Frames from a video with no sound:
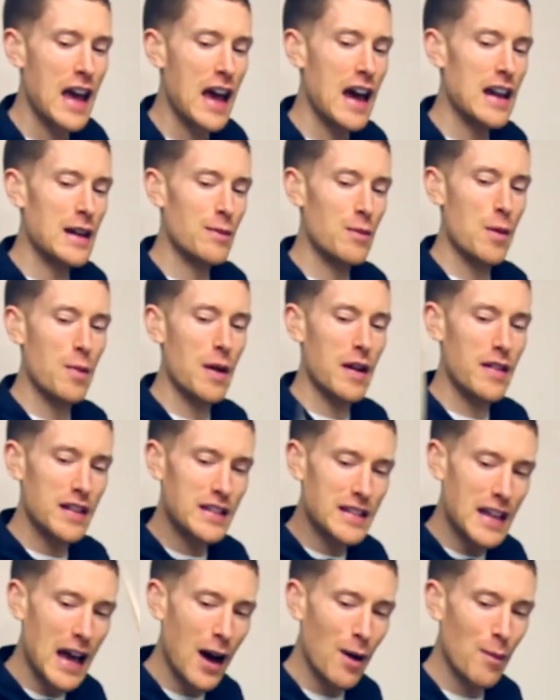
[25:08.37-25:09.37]
And then we play the
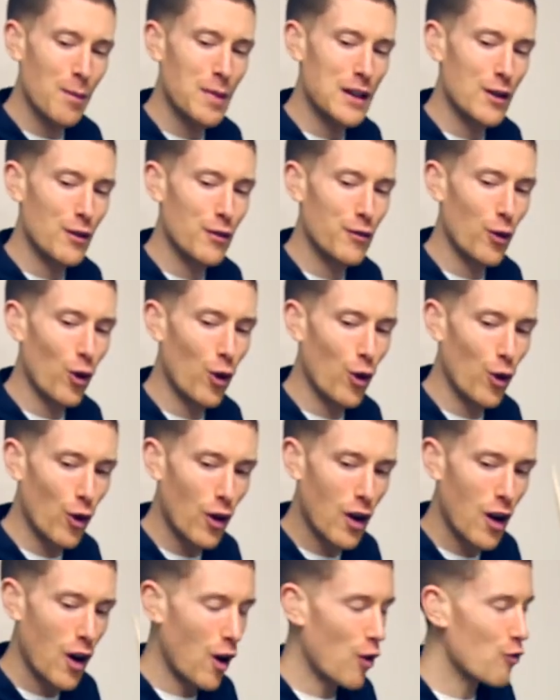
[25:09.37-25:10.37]
downbeat of
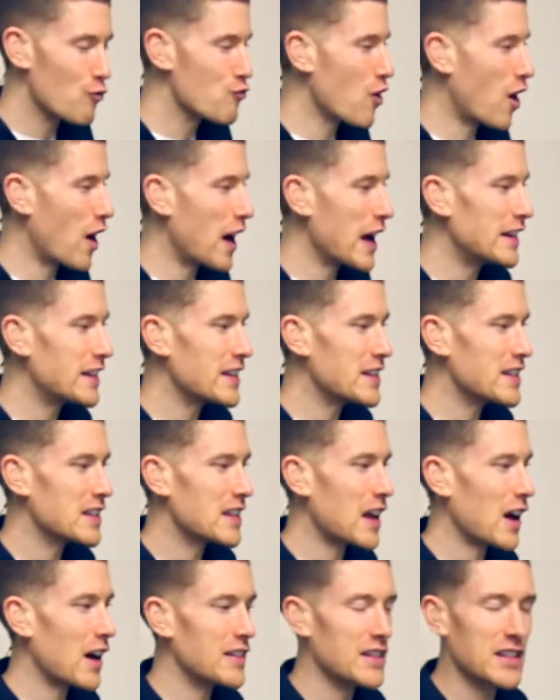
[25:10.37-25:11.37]
4 ride
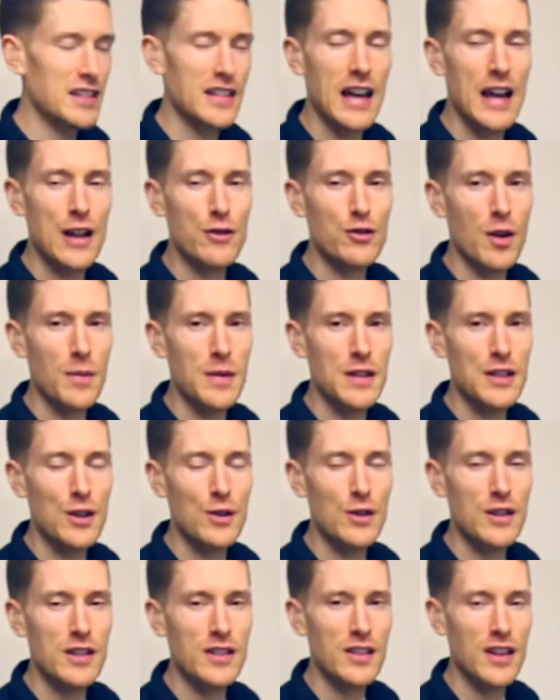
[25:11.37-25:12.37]
and snare drum in
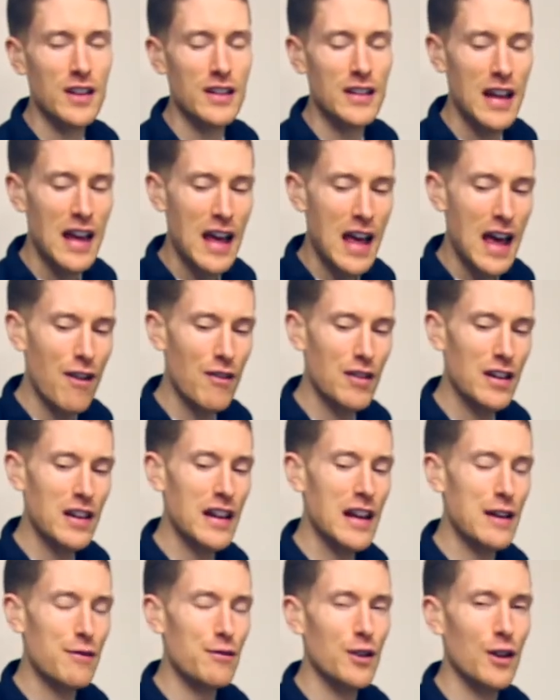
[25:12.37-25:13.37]
unison, and then an
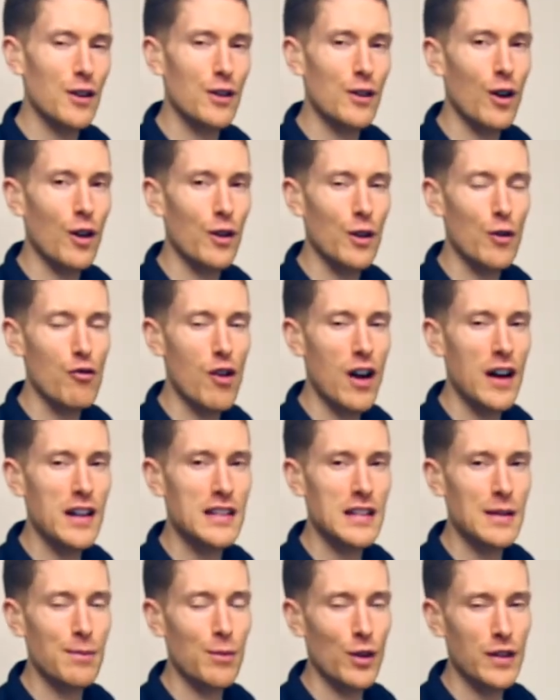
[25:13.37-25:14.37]
eighth note on the ride
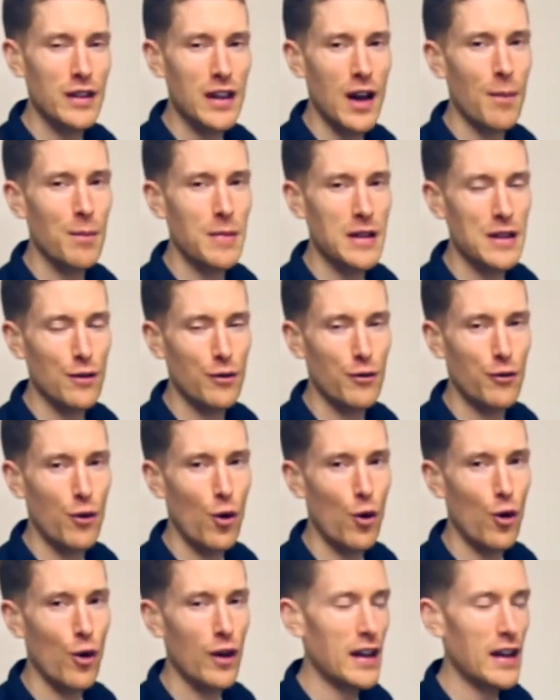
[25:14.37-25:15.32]
cymbal on the upbeat 4.